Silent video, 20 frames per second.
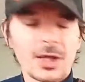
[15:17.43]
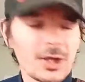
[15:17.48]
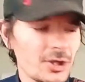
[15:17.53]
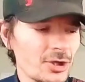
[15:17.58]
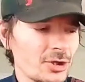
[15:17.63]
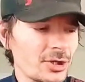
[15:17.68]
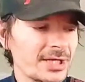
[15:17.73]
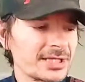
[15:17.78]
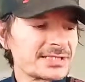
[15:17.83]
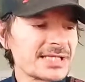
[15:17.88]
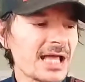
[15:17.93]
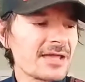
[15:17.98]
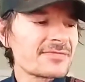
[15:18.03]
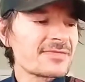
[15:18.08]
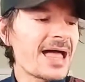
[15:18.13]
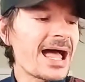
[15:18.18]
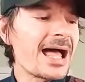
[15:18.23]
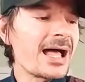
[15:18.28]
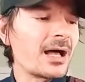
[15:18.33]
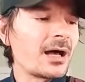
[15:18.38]
going to take
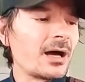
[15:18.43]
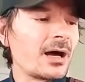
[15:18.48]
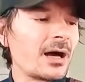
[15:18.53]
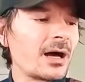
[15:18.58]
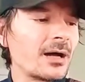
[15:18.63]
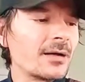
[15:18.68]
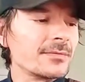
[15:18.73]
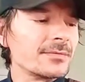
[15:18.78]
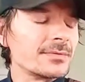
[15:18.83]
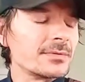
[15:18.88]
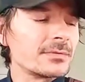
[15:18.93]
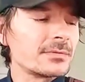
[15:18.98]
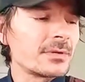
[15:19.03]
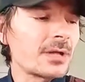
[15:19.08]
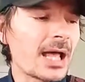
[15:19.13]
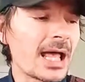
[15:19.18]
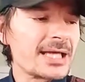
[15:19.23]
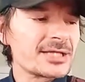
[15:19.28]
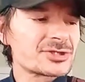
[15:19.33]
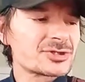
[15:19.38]
that
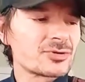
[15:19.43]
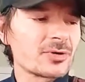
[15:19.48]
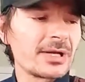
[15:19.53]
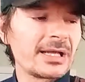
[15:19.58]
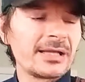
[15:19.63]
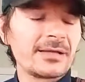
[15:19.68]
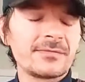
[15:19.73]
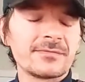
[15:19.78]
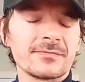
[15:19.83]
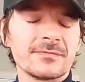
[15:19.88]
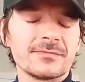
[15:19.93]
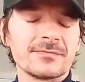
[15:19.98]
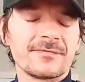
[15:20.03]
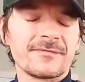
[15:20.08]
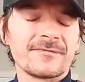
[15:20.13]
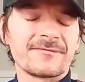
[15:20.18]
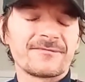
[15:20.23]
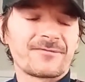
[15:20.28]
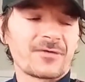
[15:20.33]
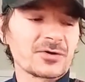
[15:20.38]
A string,
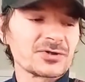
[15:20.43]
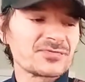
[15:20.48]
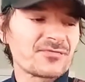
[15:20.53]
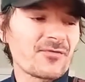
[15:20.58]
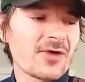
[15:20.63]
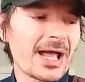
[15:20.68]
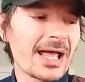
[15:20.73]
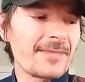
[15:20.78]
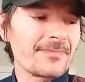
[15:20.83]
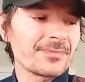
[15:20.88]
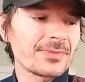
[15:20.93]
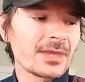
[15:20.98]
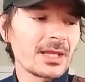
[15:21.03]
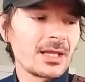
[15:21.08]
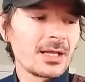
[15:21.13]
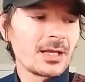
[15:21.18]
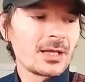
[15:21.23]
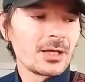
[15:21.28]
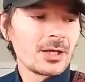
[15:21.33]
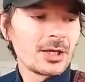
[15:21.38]
1st fret,
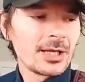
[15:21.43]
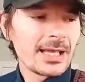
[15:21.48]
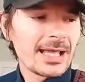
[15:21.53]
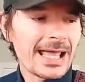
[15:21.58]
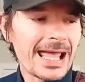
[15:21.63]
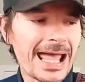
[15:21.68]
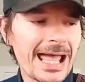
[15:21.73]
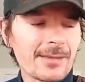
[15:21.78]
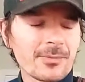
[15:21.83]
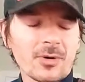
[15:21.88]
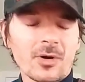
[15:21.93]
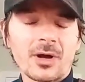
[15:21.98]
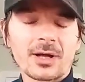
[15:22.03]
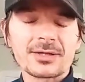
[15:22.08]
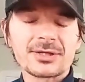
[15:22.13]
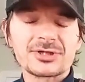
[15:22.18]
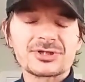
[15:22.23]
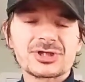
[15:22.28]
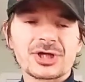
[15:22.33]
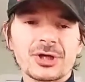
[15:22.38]
hammer
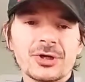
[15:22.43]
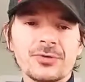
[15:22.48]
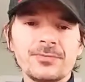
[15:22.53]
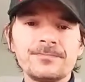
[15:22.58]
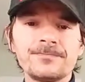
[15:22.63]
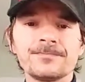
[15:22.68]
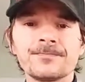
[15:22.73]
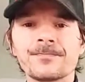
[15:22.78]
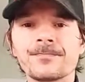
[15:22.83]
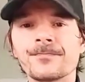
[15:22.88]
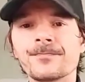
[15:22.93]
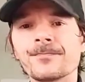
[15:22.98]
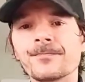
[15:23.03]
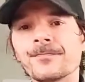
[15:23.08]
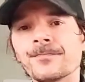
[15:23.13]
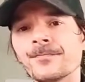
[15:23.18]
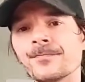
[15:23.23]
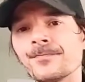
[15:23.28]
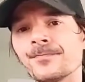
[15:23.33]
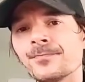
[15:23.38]
on the 2,
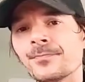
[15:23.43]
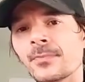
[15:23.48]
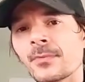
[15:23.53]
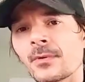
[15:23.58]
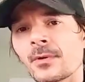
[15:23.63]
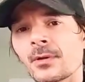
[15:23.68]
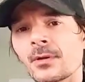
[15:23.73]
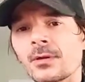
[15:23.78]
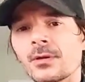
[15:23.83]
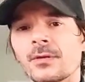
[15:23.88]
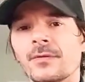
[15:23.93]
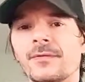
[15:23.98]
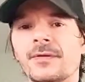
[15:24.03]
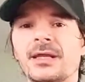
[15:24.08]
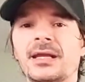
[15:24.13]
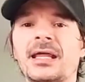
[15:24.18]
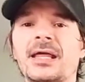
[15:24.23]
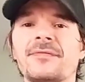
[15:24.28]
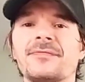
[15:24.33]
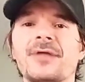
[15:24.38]

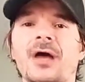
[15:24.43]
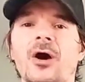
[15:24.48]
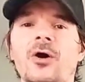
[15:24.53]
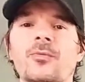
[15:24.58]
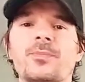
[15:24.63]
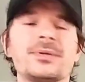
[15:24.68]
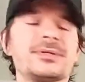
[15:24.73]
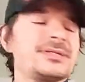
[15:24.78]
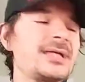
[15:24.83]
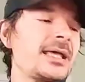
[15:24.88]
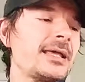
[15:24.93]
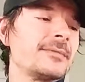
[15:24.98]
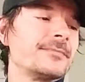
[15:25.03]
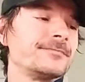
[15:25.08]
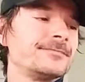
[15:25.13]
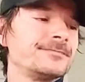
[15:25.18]
then hit the open D.